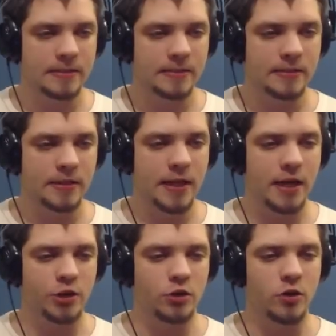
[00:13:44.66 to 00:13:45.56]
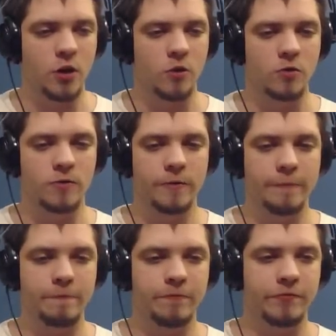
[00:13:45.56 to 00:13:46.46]
There you go.
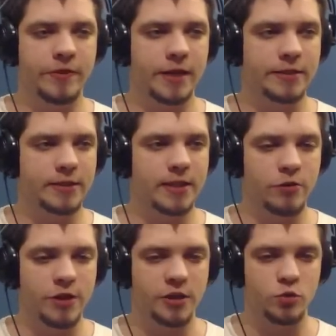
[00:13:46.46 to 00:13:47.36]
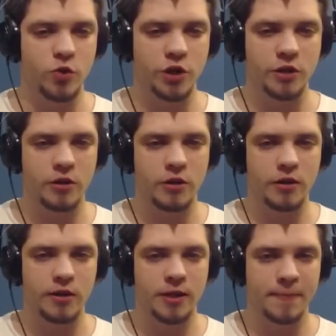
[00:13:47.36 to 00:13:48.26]
That is how things work
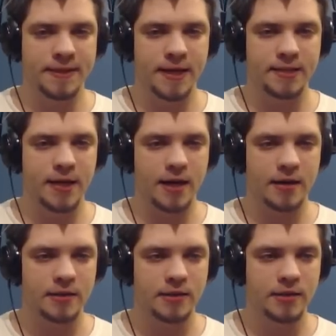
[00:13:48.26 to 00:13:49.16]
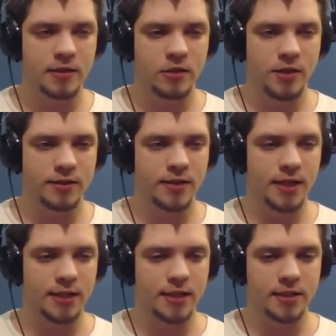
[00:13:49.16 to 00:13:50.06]
in Petardia. Get
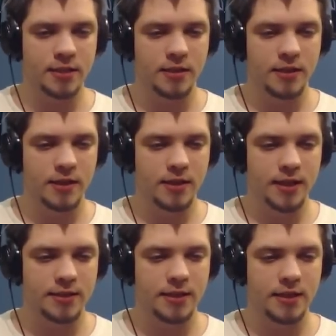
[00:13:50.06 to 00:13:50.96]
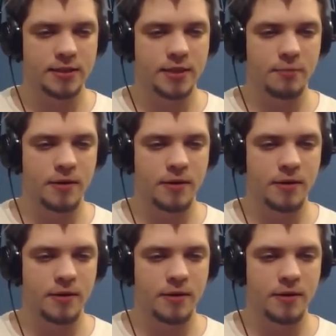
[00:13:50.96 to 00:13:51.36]
deleted. And let's eat some